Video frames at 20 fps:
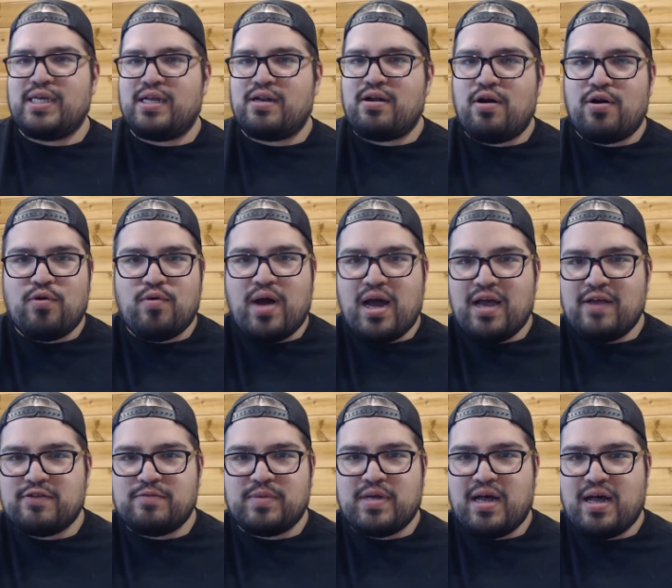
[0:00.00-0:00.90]
an ROI of
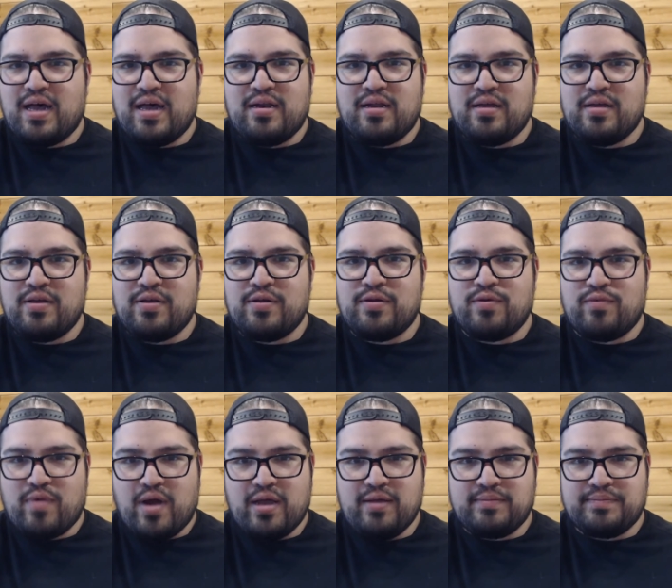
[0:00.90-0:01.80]
some kind,
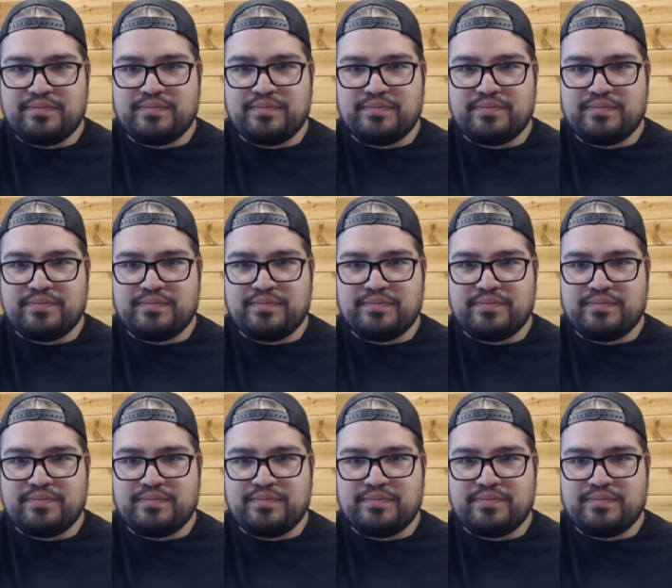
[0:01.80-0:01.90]
right?